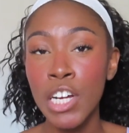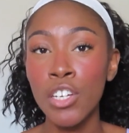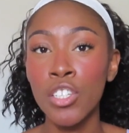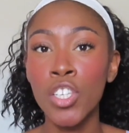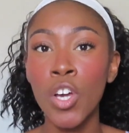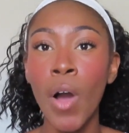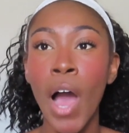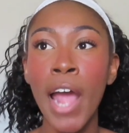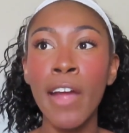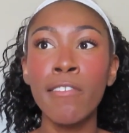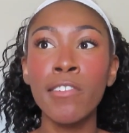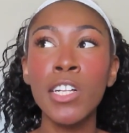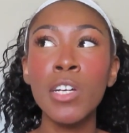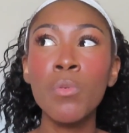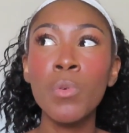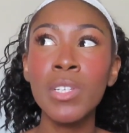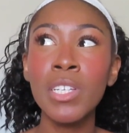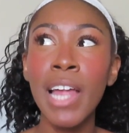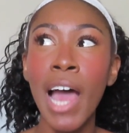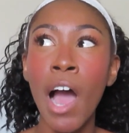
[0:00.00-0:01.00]
So I really
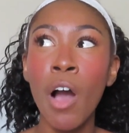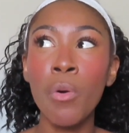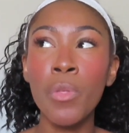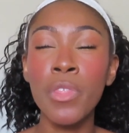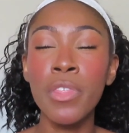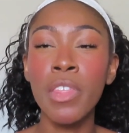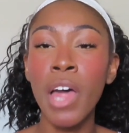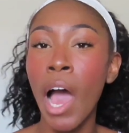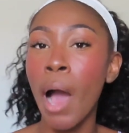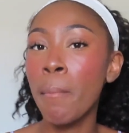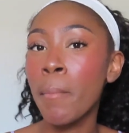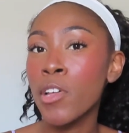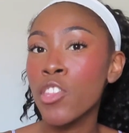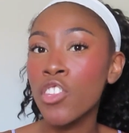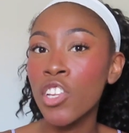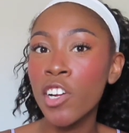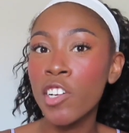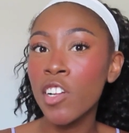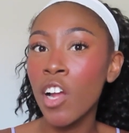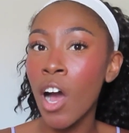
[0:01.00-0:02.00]
wasn't out that much
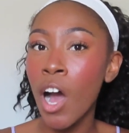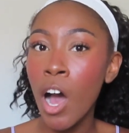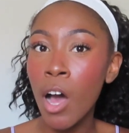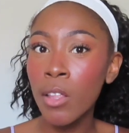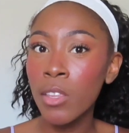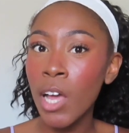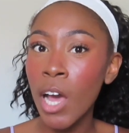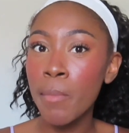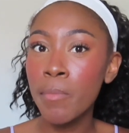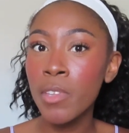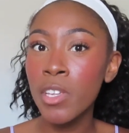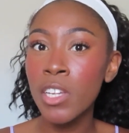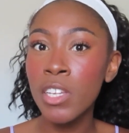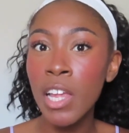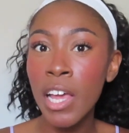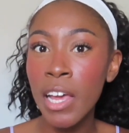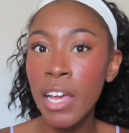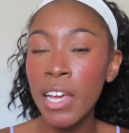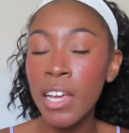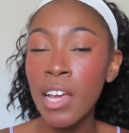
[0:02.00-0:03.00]
during the hot times of the
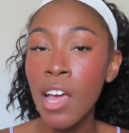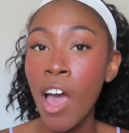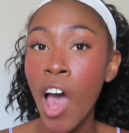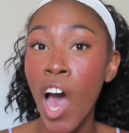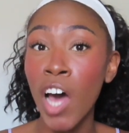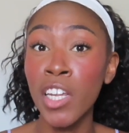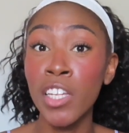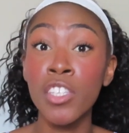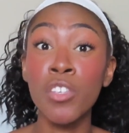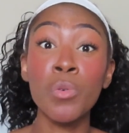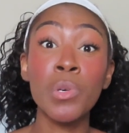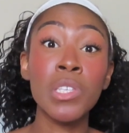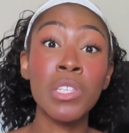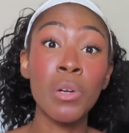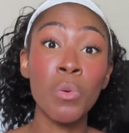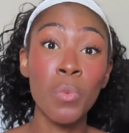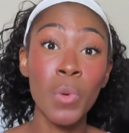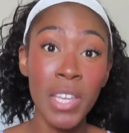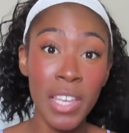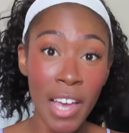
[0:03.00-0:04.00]
day unless it was
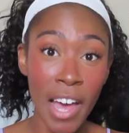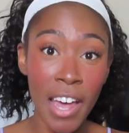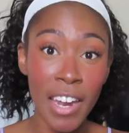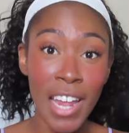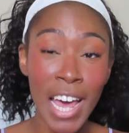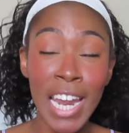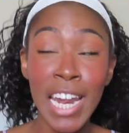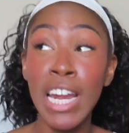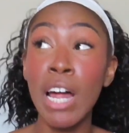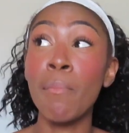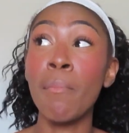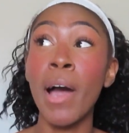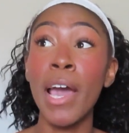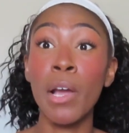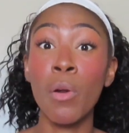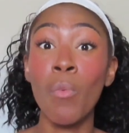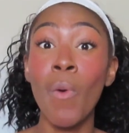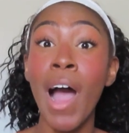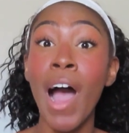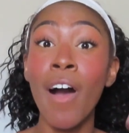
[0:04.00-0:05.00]
the weekend. And then I'm
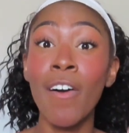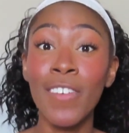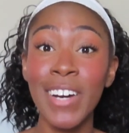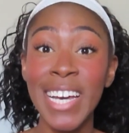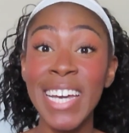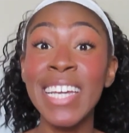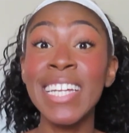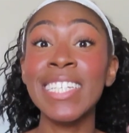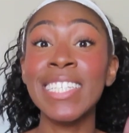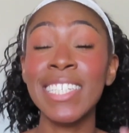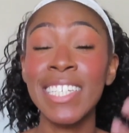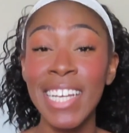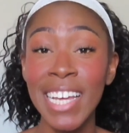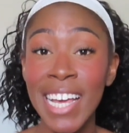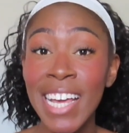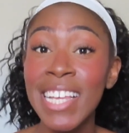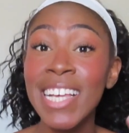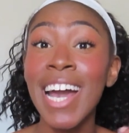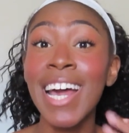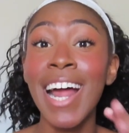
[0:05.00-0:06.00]
like, wow, it is
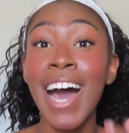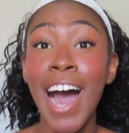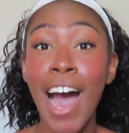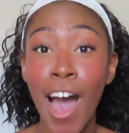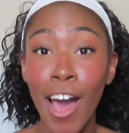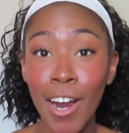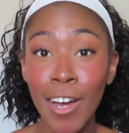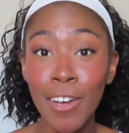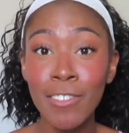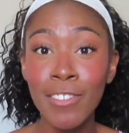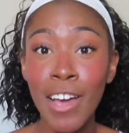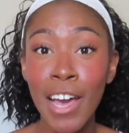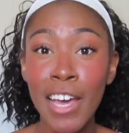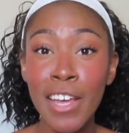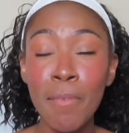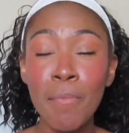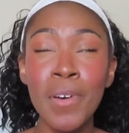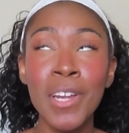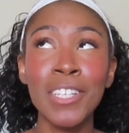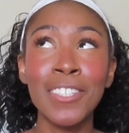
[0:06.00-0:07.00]
kind of hot
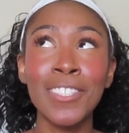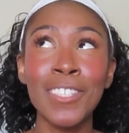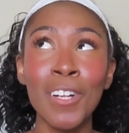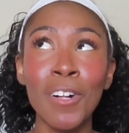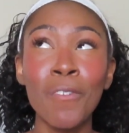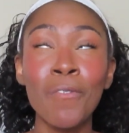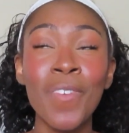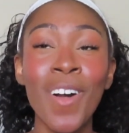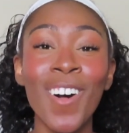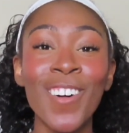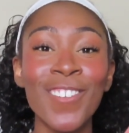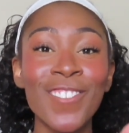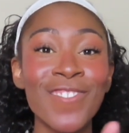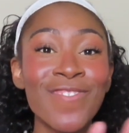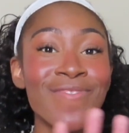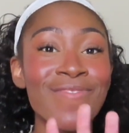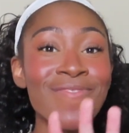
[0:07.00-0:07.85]
outside, but it still felt